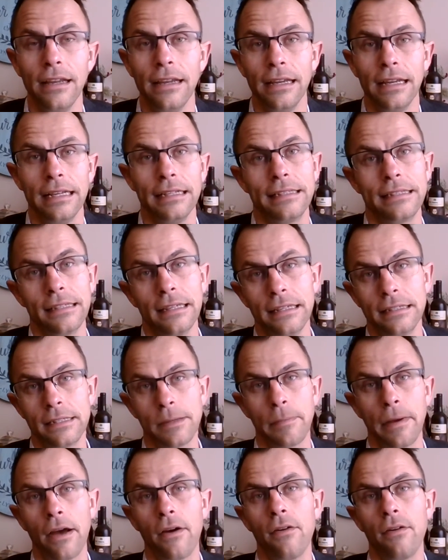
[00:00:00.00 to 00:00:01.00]
It's
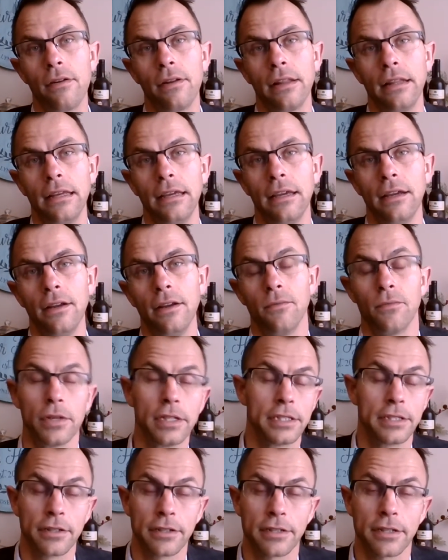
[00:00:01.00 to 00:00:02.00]
about the
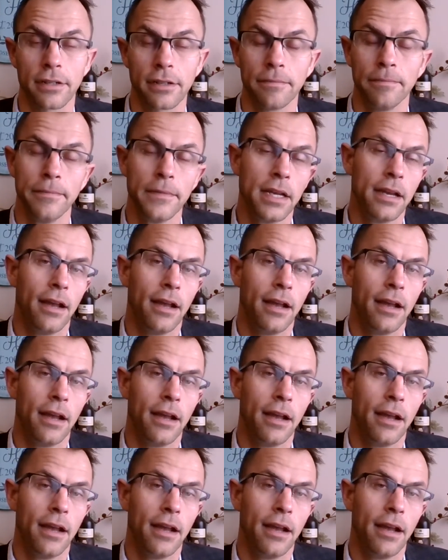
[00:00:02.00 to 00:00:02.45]
researcher.